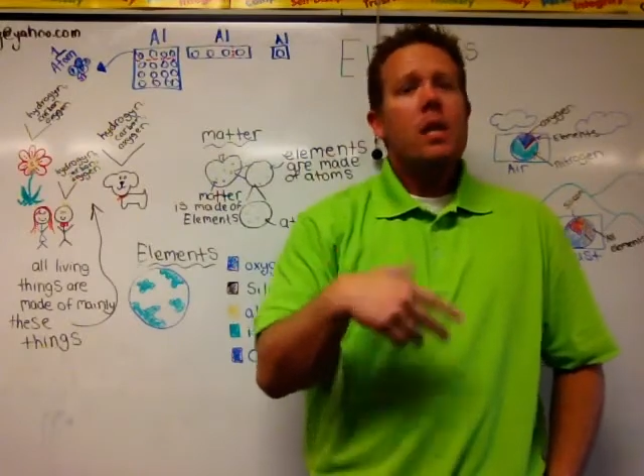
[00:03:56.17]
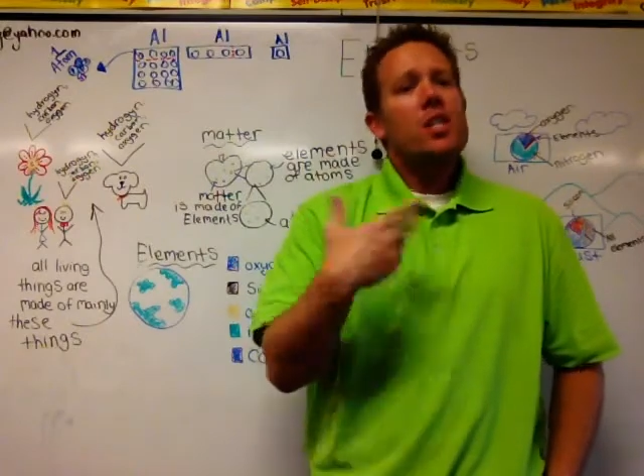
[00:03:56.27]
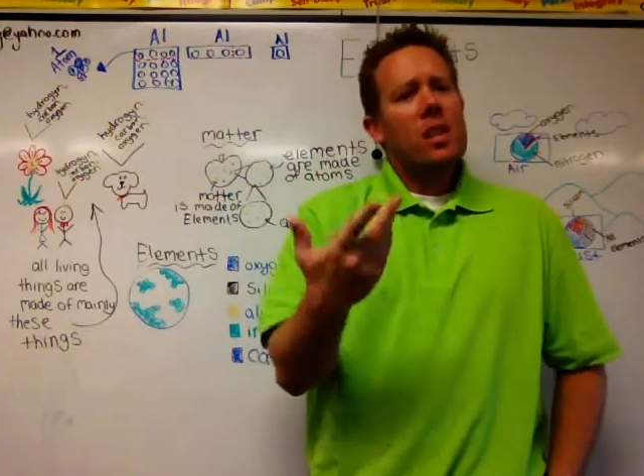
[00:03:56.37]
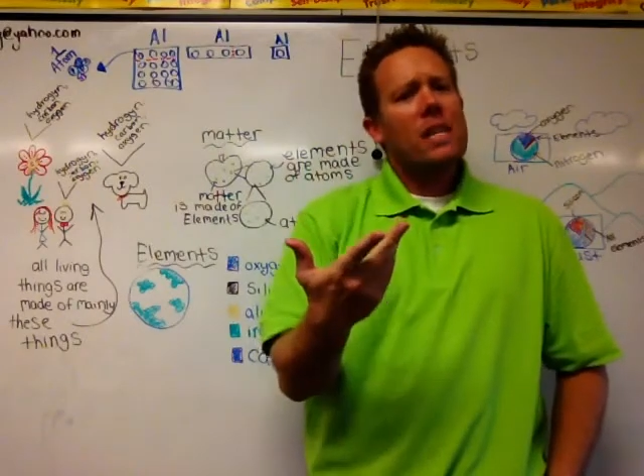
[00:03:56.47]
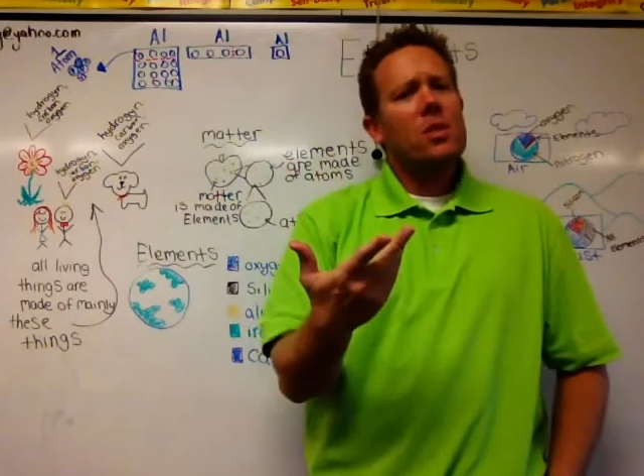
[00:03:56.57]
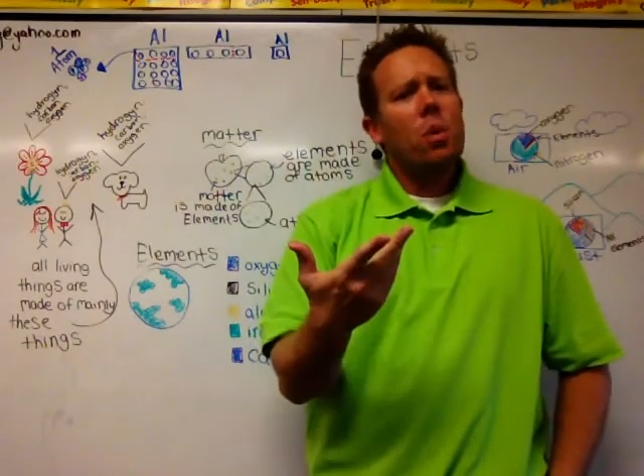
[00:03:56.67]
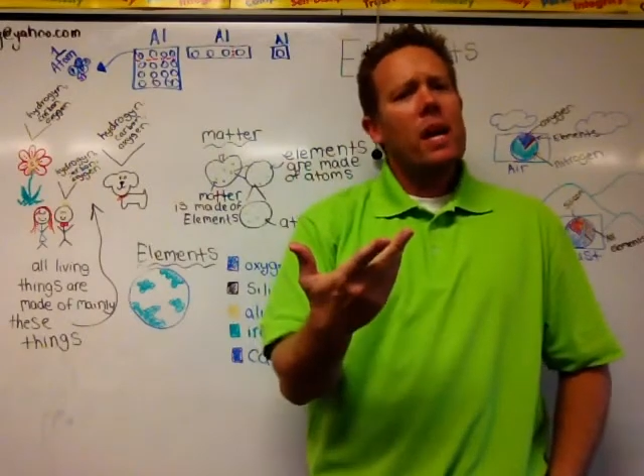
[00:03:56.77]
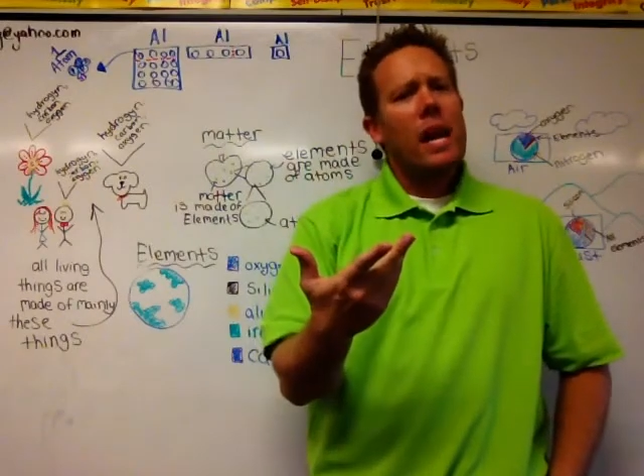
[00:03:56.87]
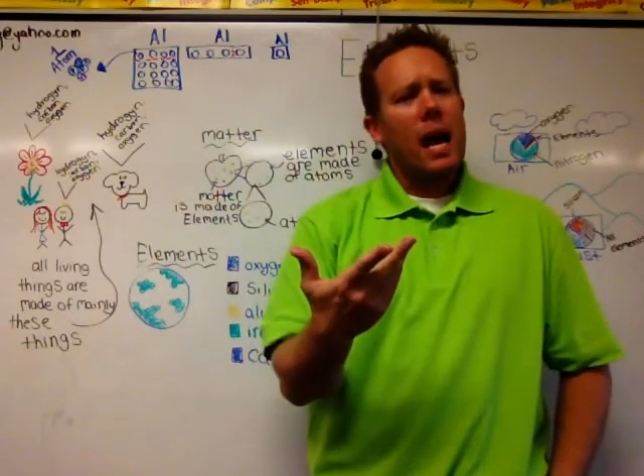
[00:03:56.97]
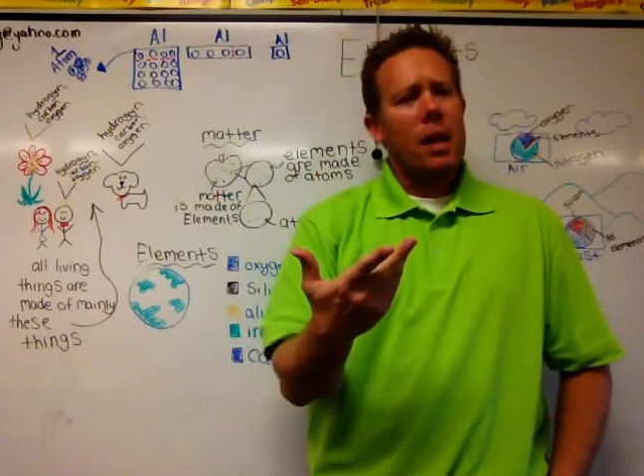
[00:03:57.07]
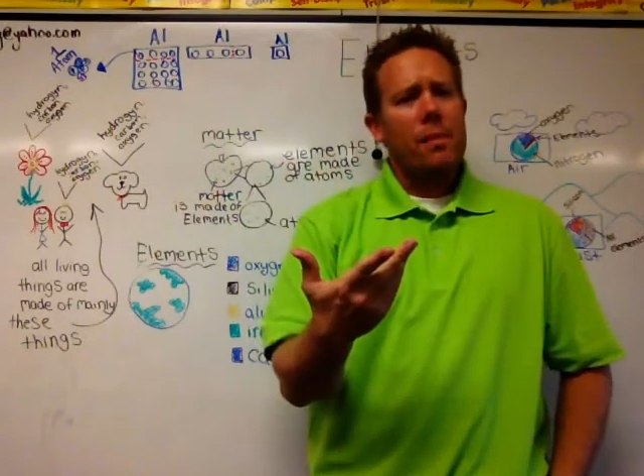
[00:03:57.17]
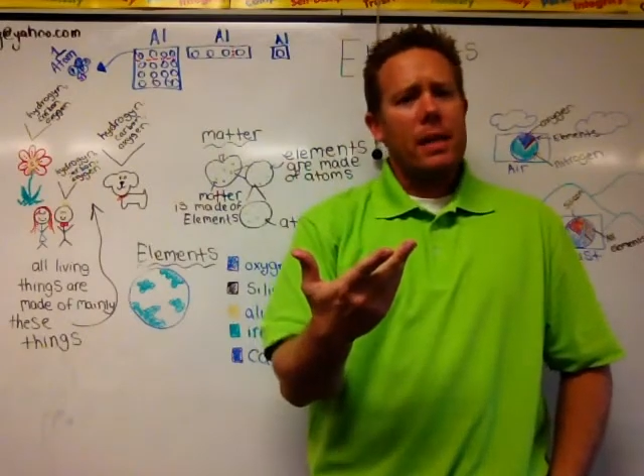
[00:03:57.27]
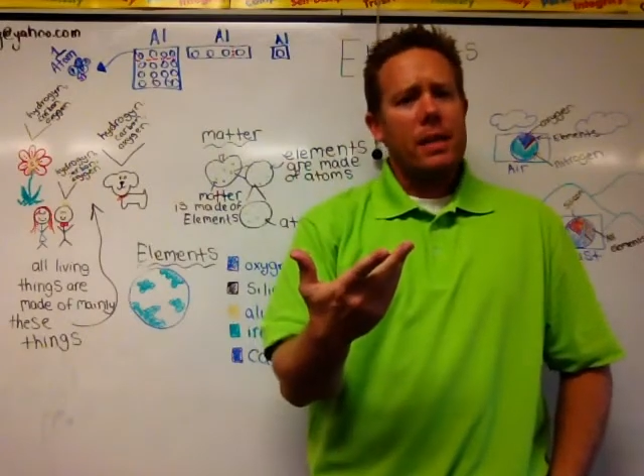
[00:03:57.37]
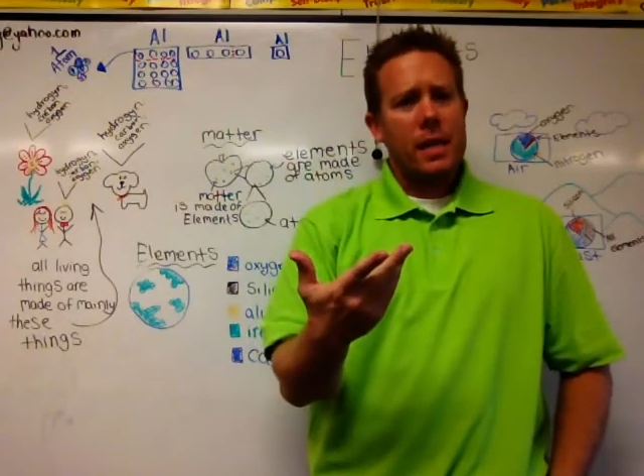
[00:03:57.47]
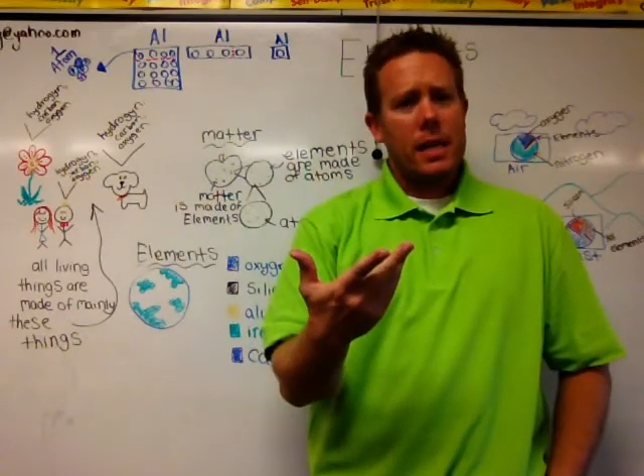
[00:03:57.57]
So that's what an
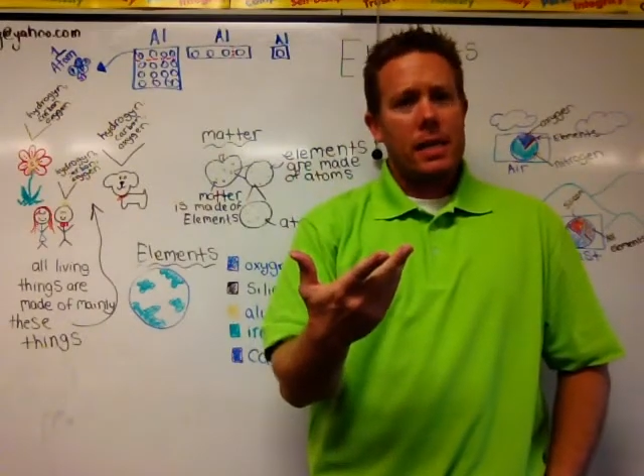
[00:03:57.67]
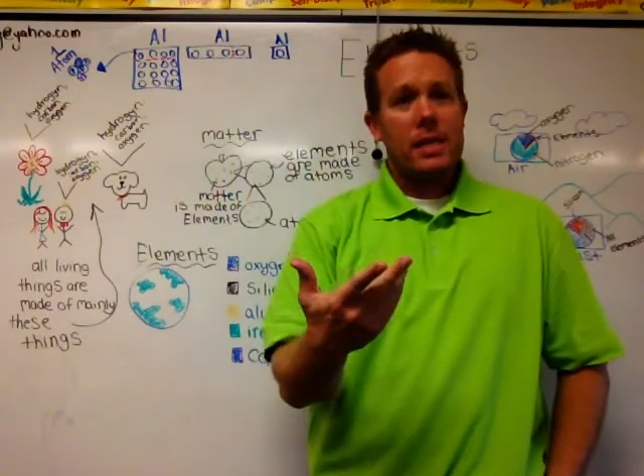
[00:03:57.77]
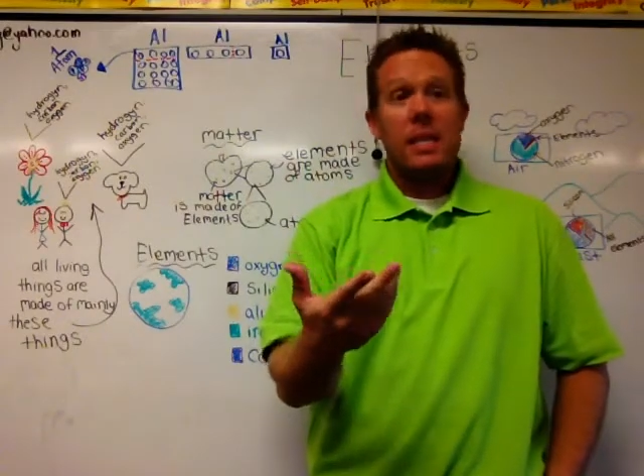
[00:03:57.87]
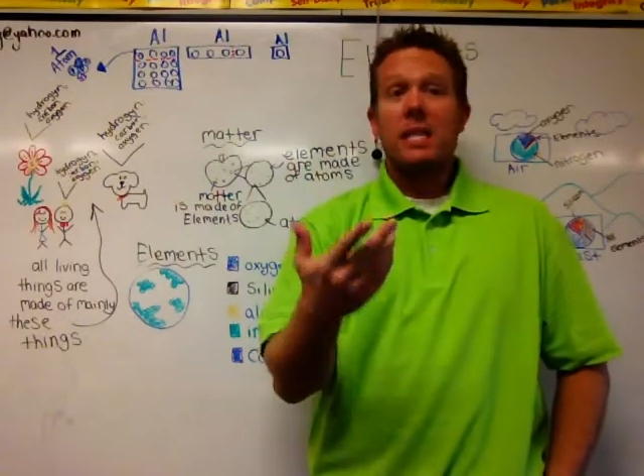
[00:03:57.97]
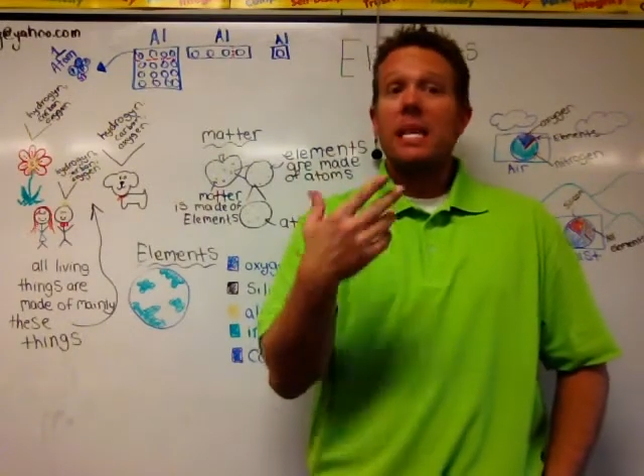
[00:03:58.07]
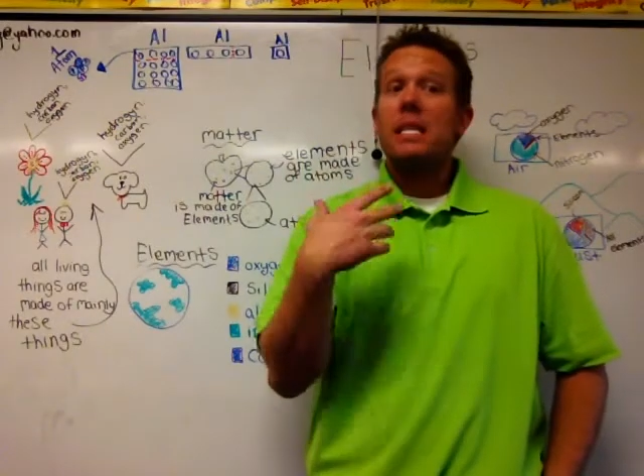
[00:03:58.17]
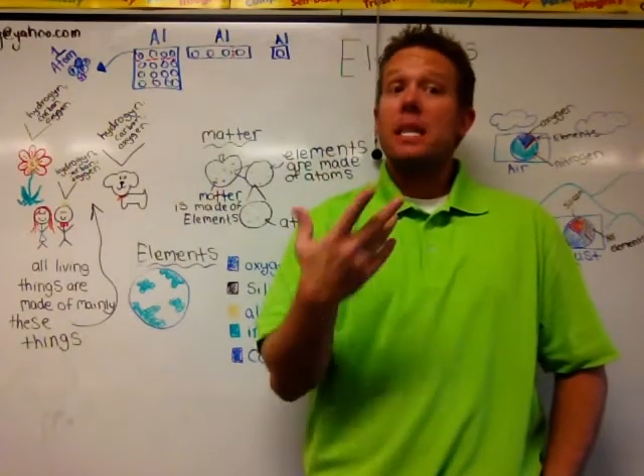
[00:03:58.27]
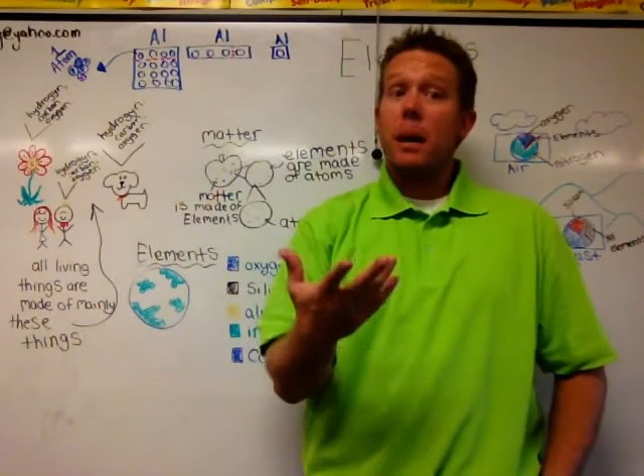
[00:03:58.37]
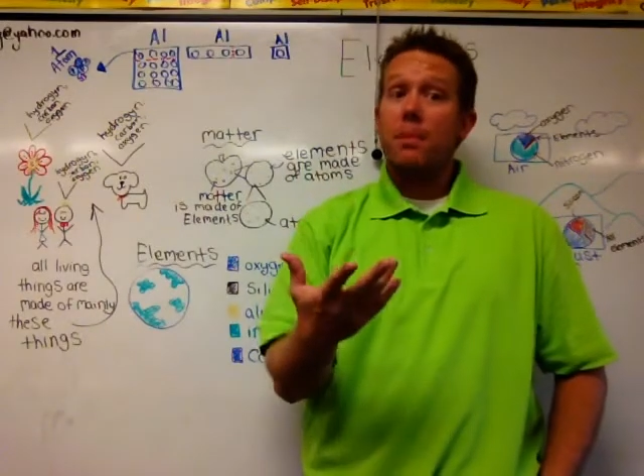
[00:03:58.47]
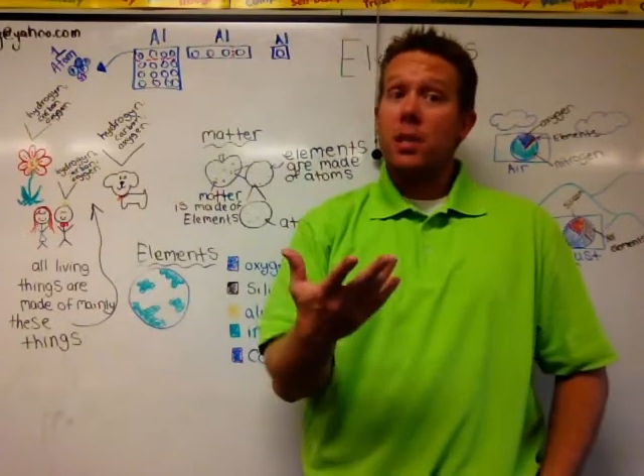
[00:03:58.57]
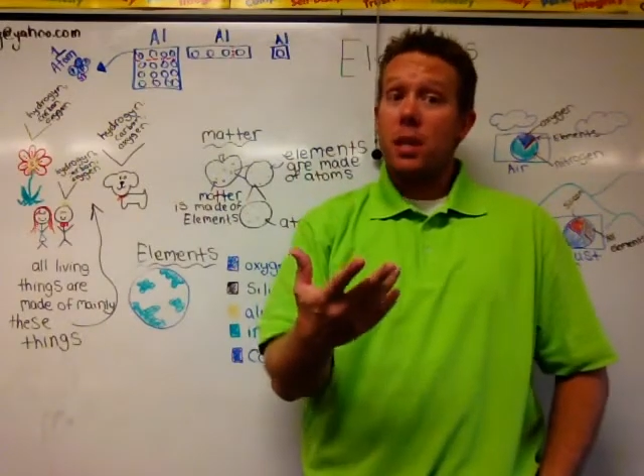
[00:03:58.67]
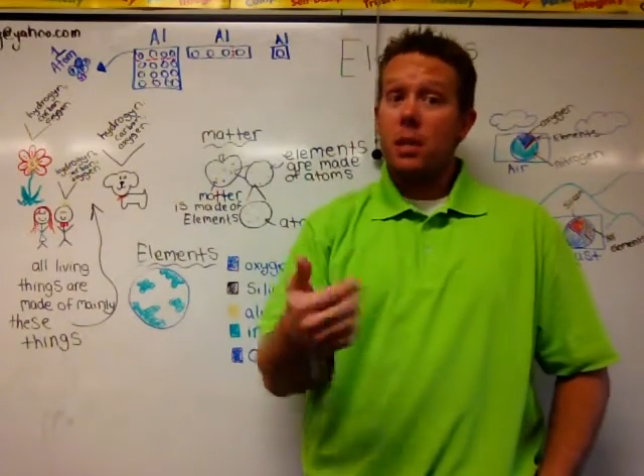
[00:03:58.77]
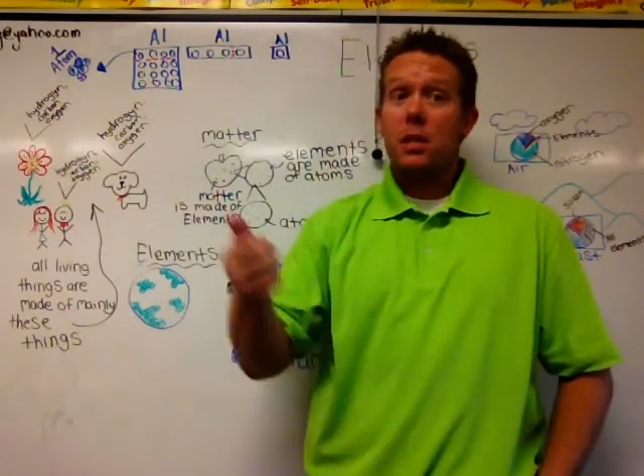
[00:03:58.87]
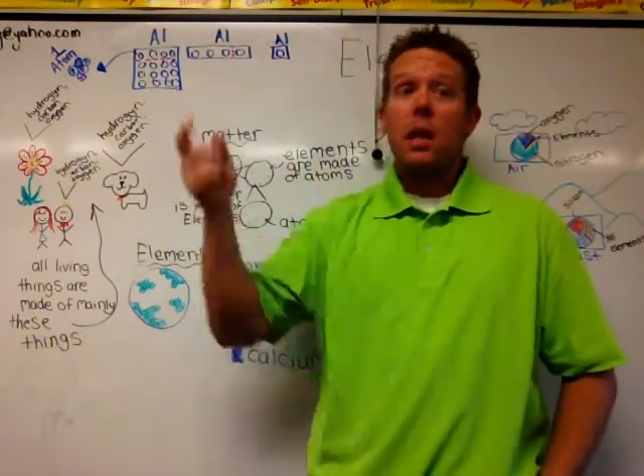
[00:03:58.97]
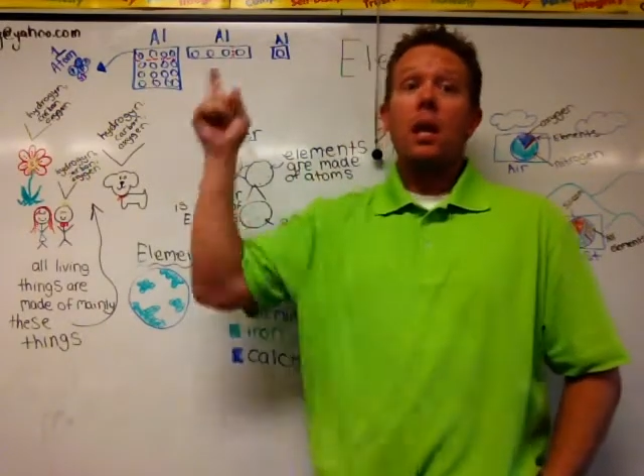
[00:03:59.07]
element is. It's a
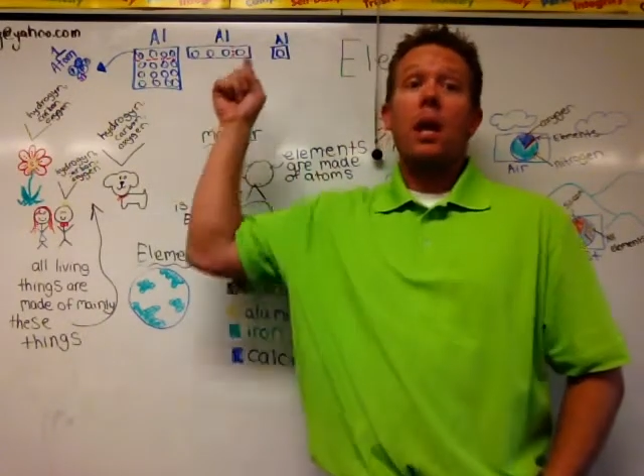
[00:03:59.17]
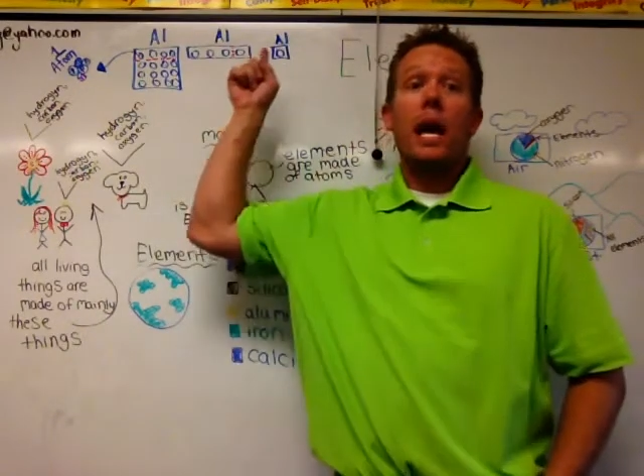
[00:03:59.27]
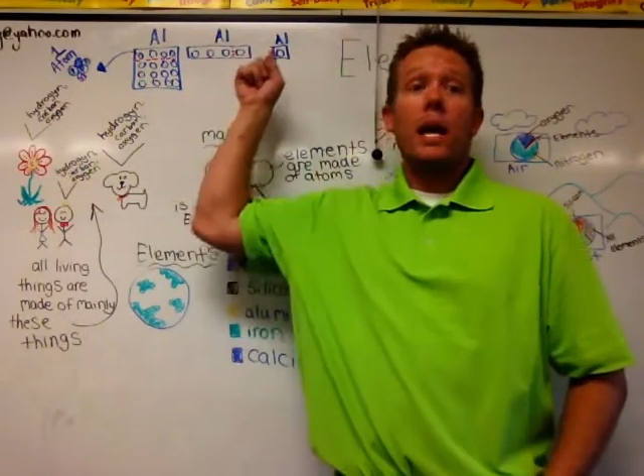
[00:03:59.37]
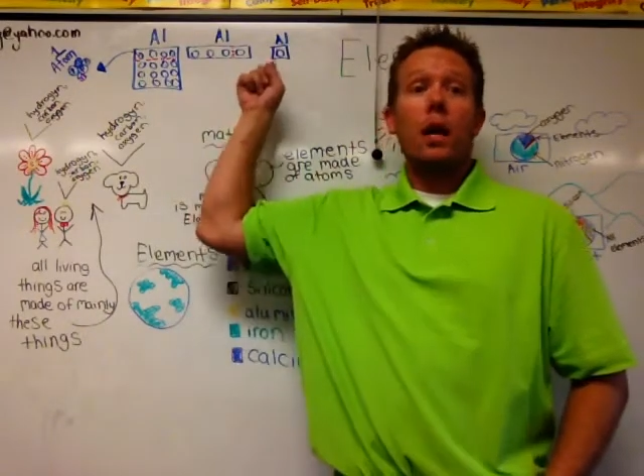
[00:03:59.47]
substance, like